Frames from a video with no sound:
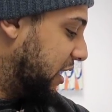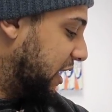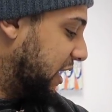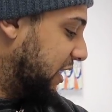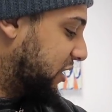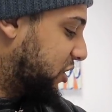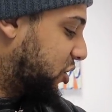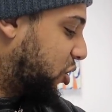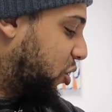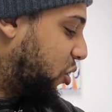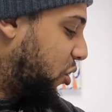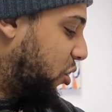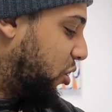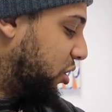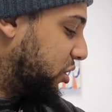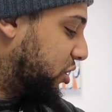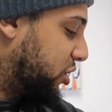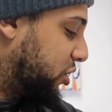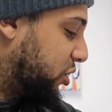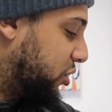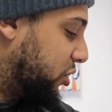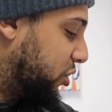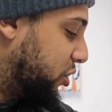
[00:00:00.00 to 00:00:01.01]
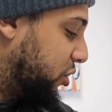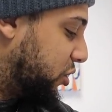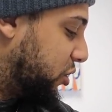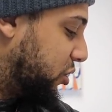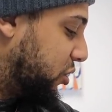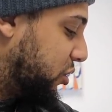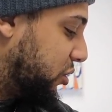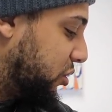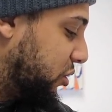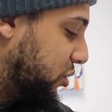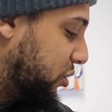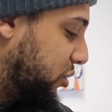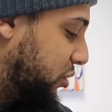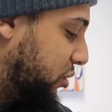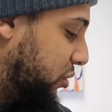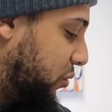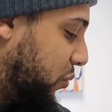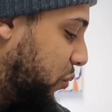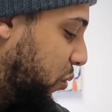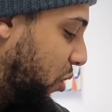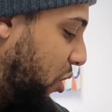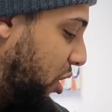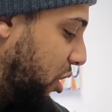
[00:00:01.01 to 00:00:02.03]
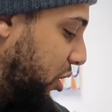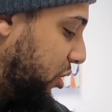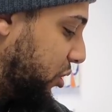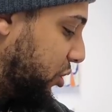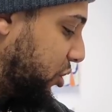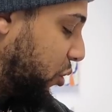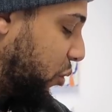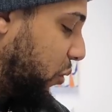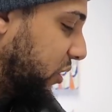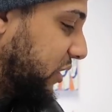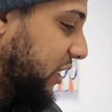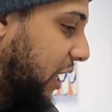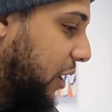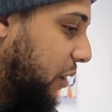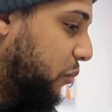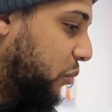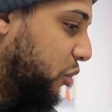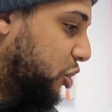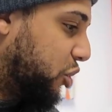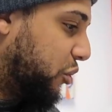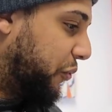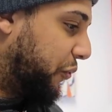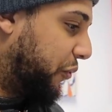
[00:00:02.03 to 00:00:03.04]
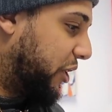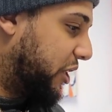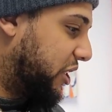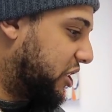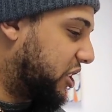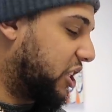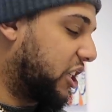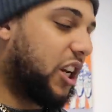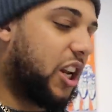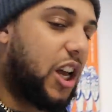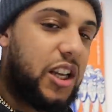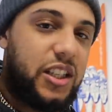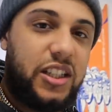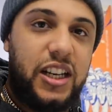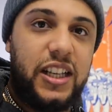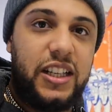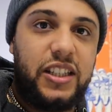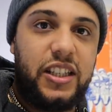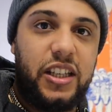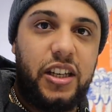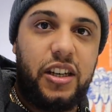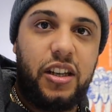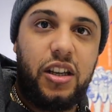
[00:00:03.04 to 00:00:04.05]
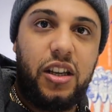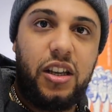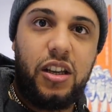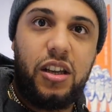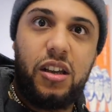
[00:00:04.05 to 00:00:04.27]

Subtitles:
It's quarter... What? So what time was you finished the last lesson?